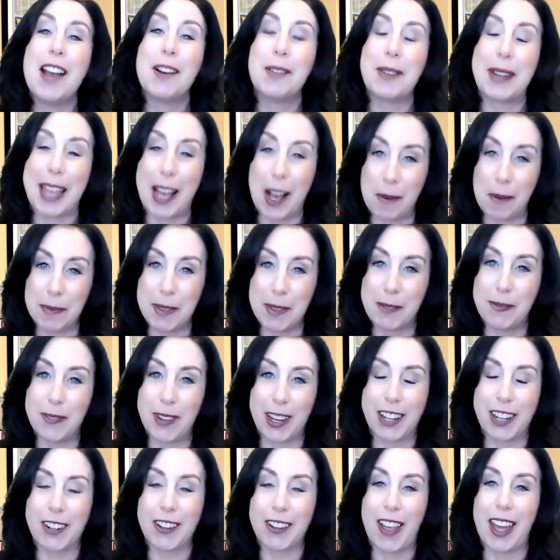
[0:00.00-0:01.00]
We help them
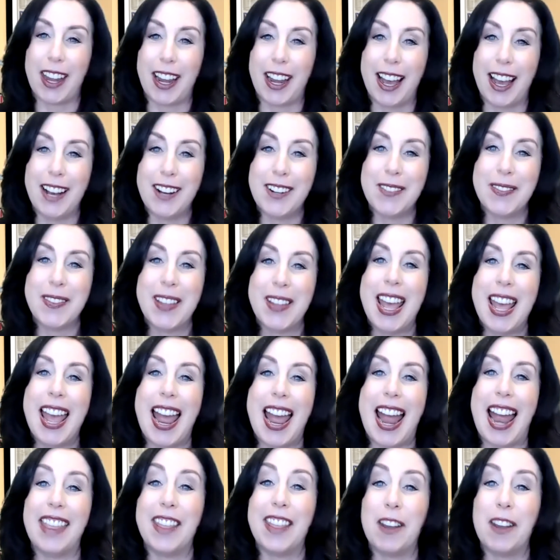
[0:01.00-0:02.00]
figure that out.
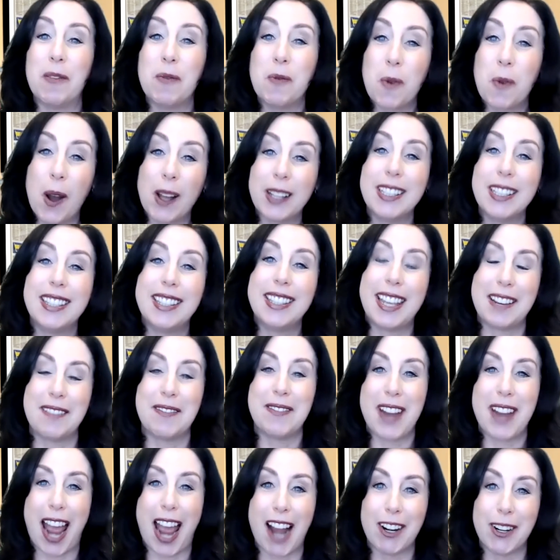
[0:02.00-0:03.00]
And then once they've
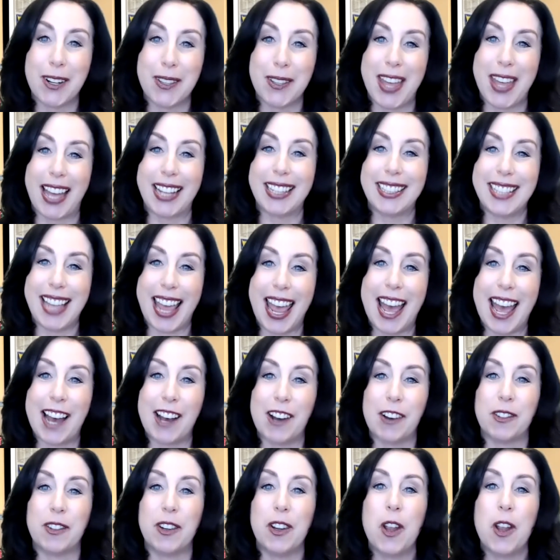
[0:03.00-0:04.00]
narrowed that
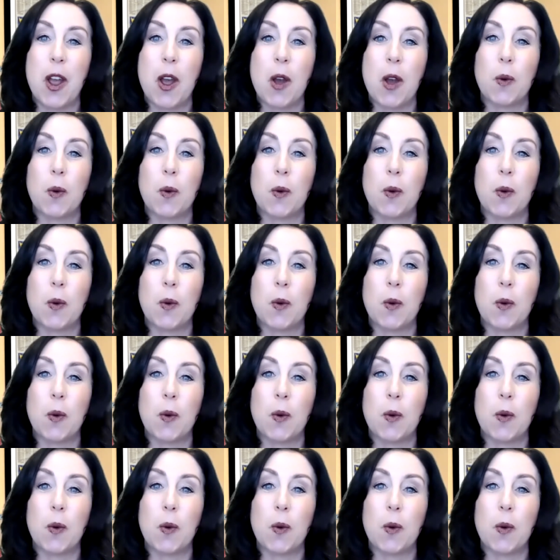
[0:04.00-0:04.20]
down,